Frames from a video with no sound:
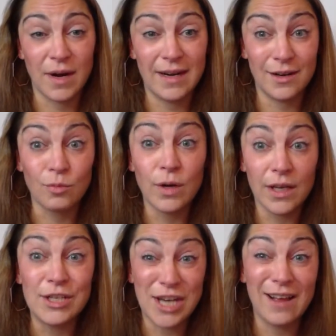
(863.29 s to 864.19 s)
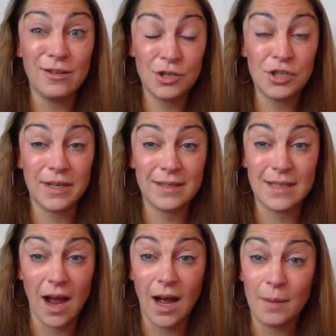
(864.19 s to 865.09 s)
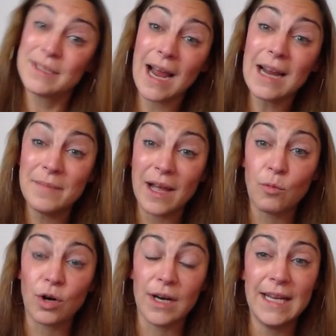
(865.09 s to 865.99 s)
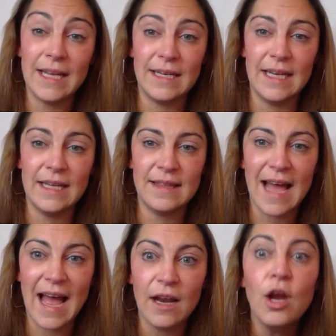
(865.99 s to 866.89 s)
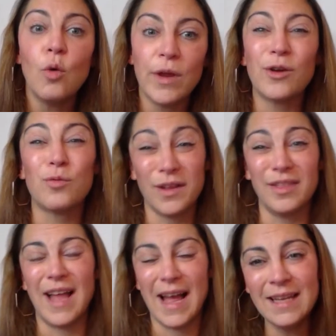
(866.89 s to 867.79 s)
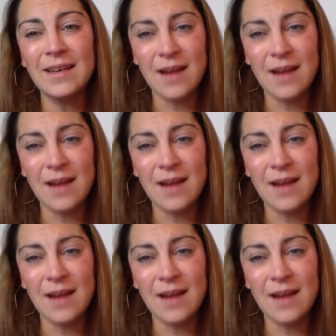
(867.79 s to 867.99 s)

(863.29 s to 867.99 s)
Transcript: And a really challenging time that we're in that we are reliant